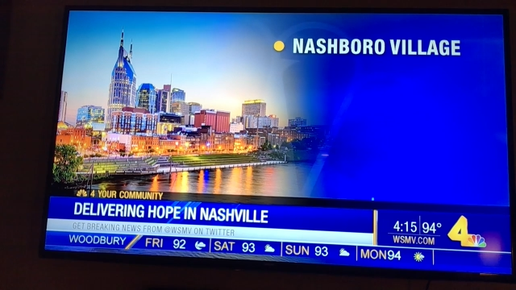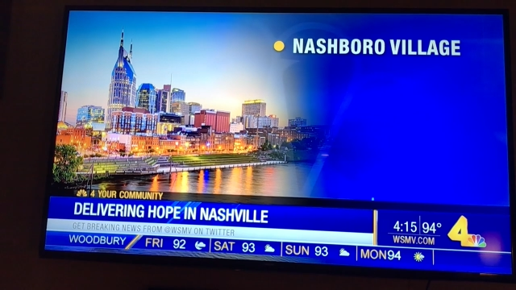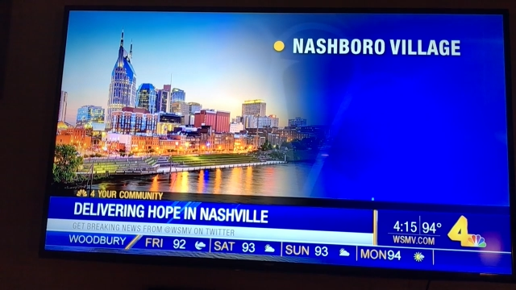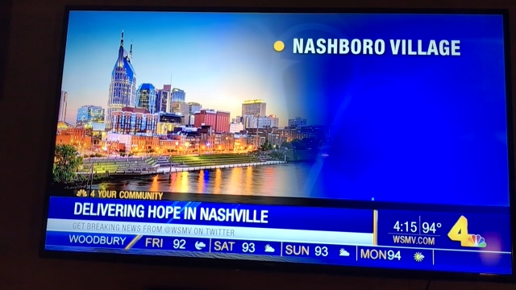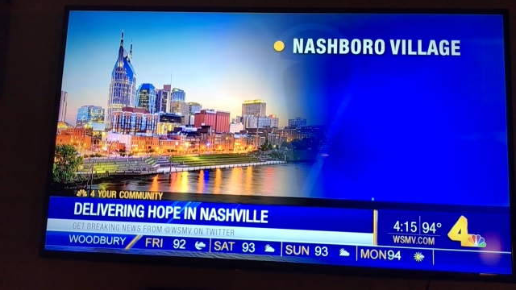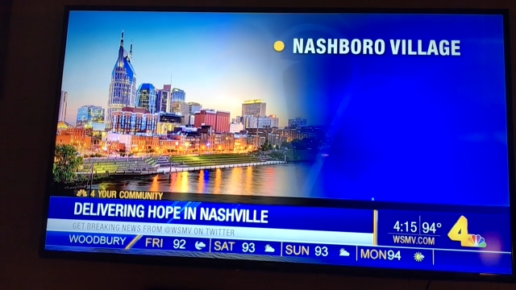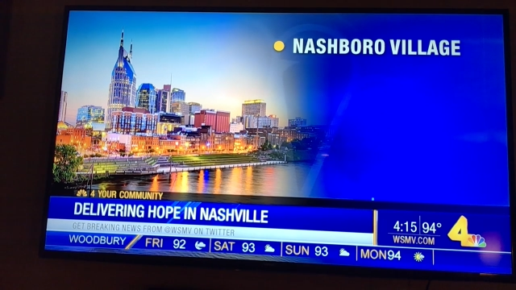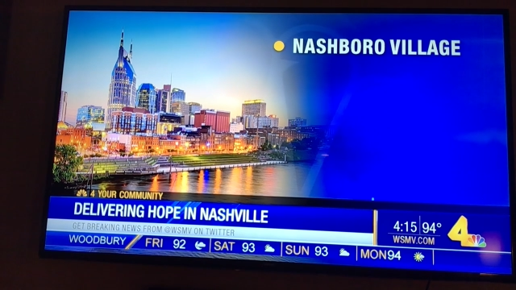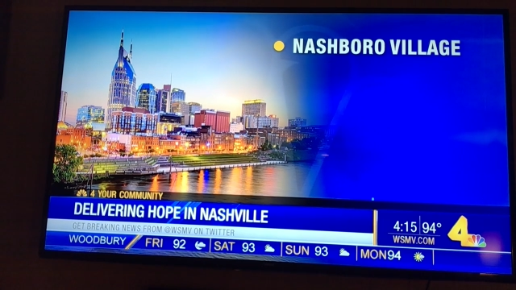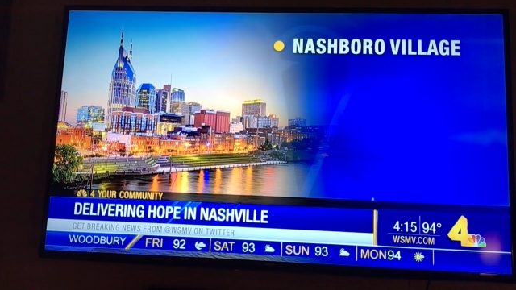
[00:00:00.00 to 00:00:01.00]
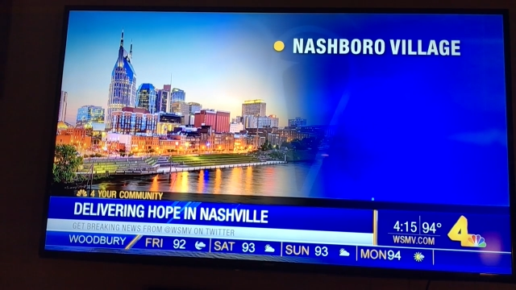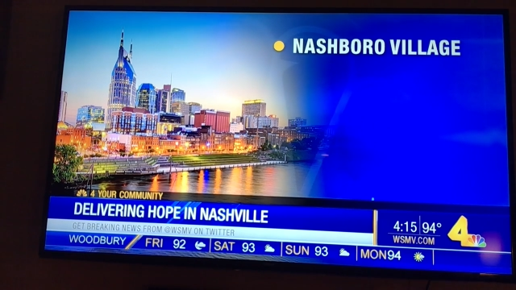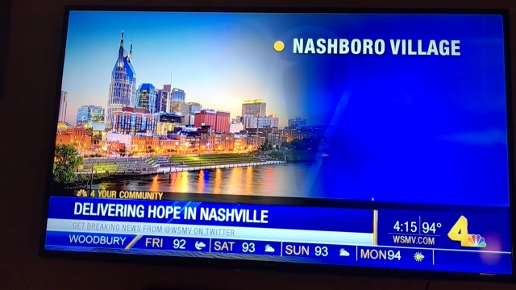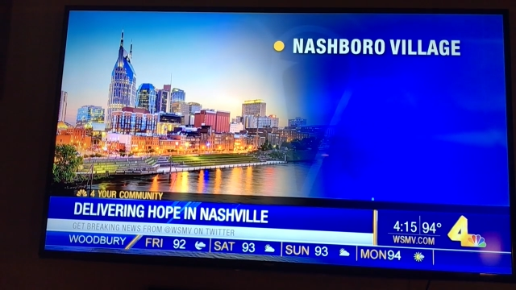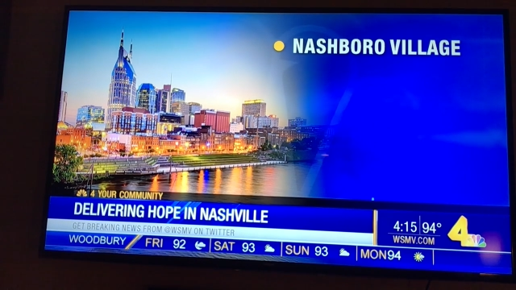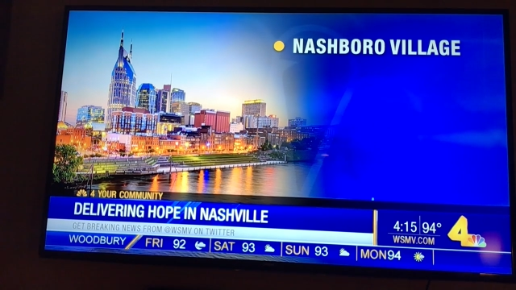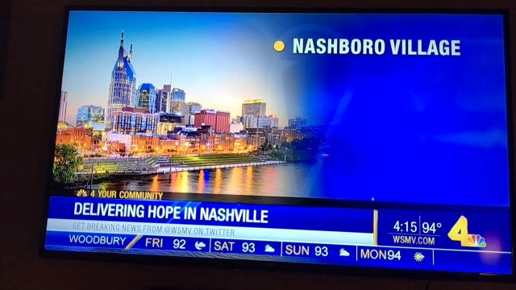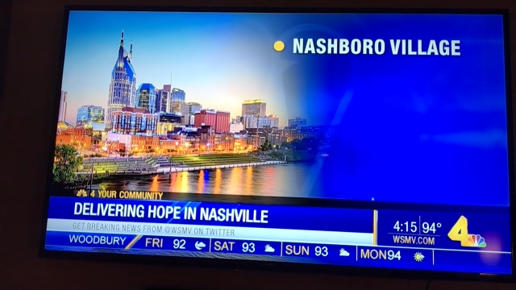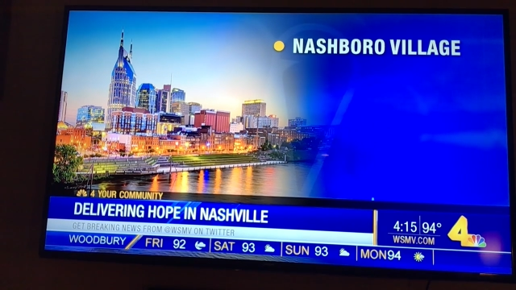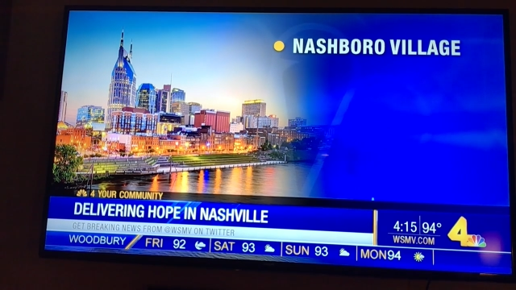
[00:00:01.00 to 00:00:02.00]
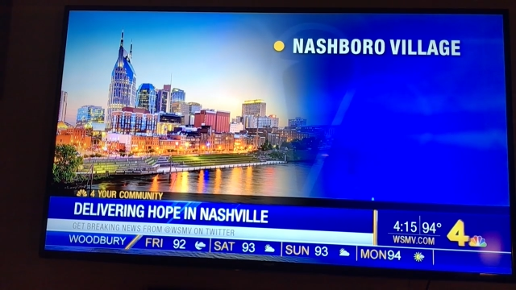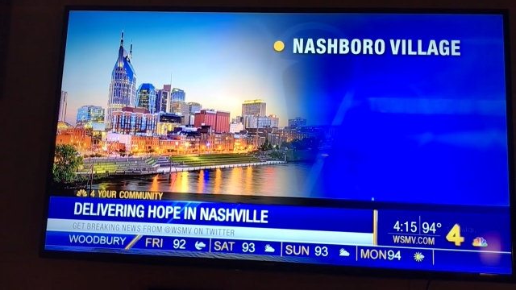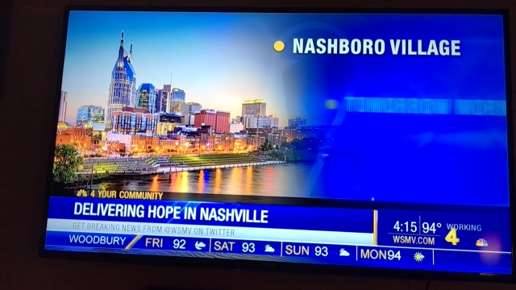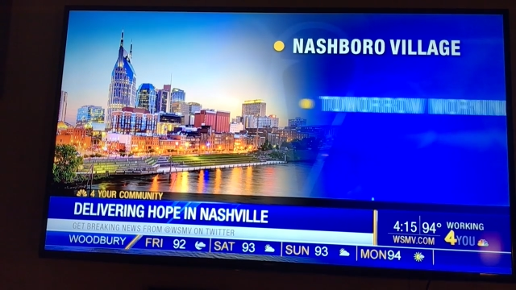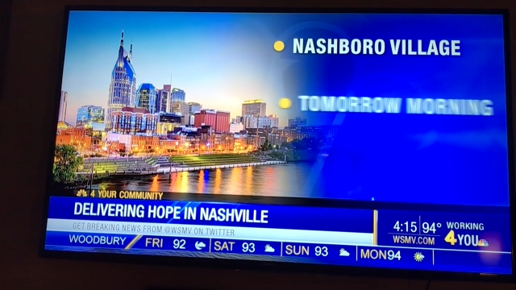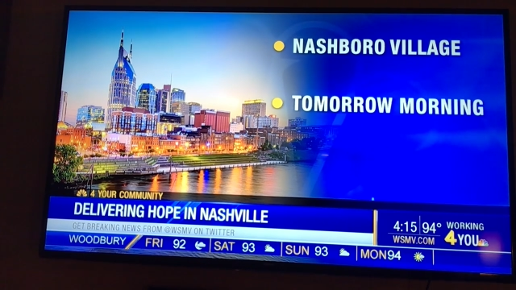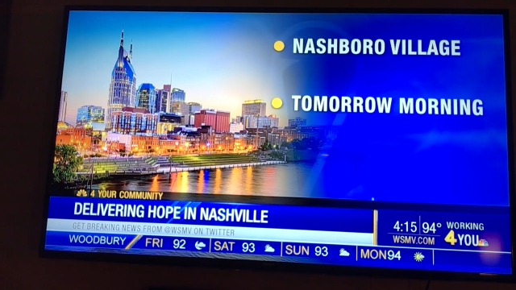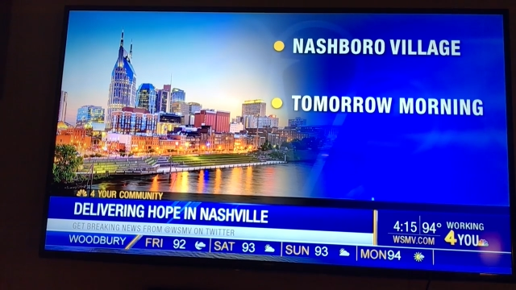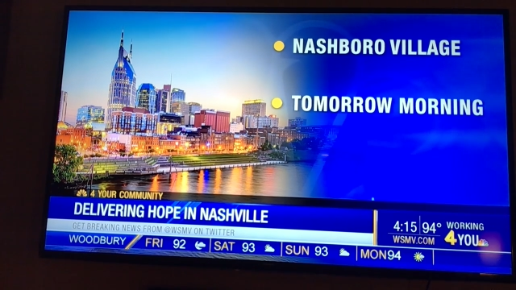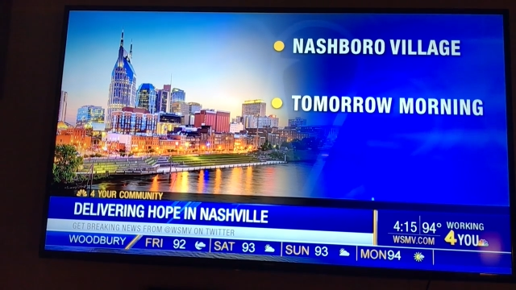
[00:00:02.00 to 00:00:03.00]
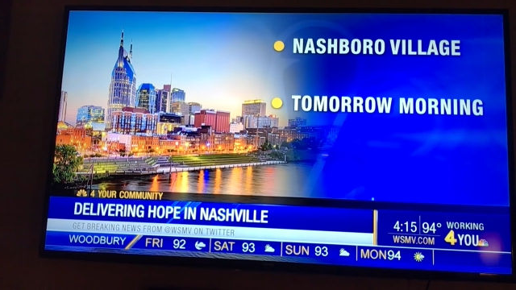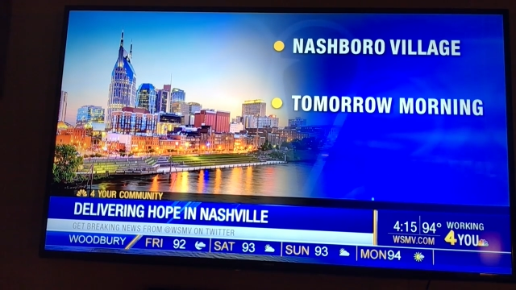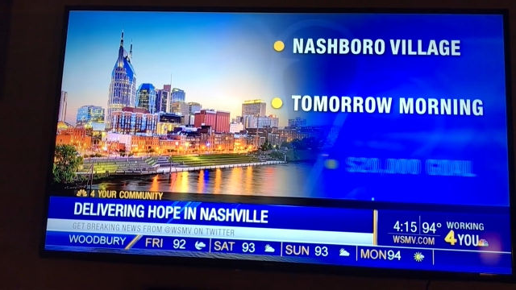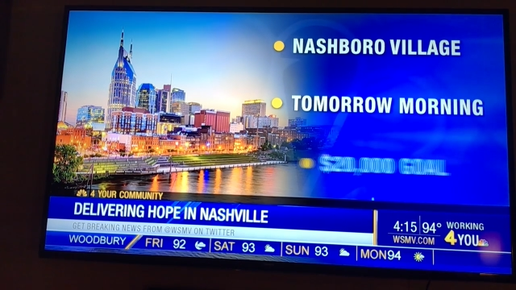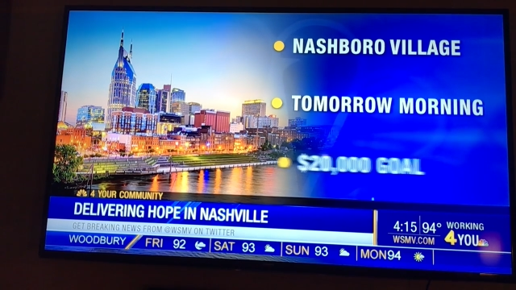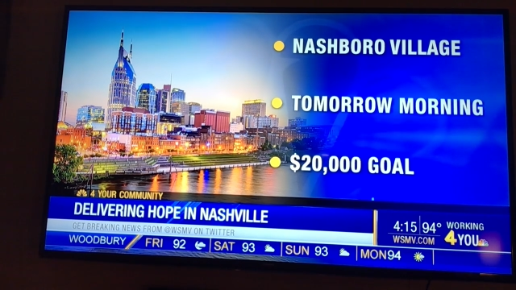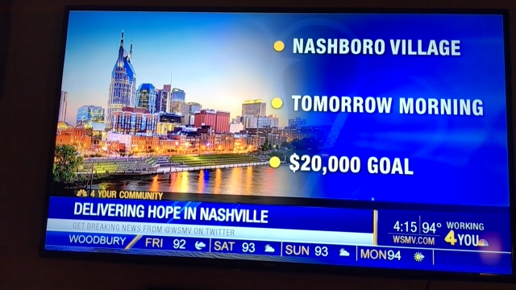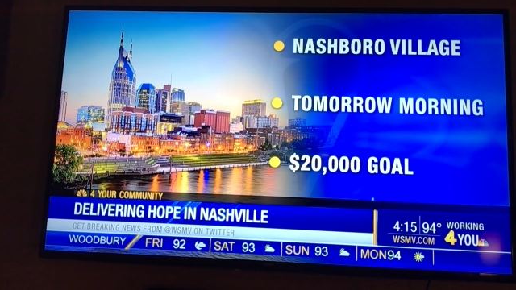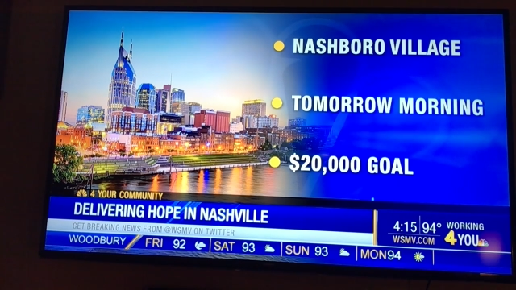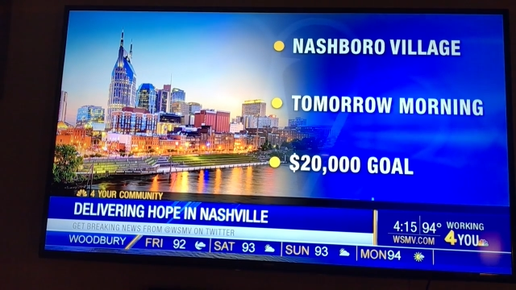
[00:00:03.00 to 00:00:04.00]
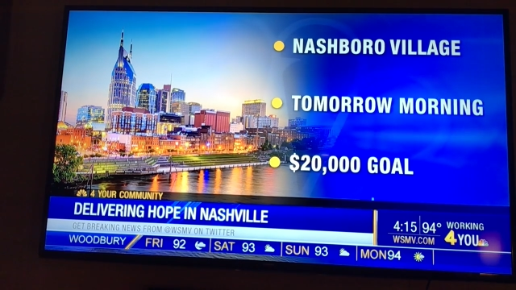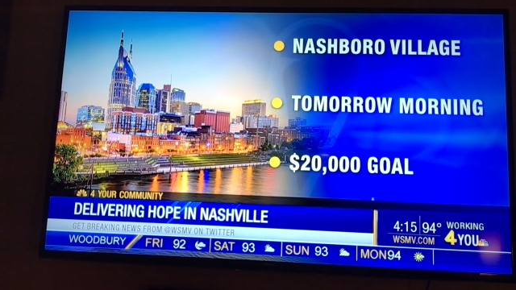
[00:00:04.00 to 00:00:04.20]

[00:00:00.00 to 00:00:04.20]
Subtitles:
(no speaker visible)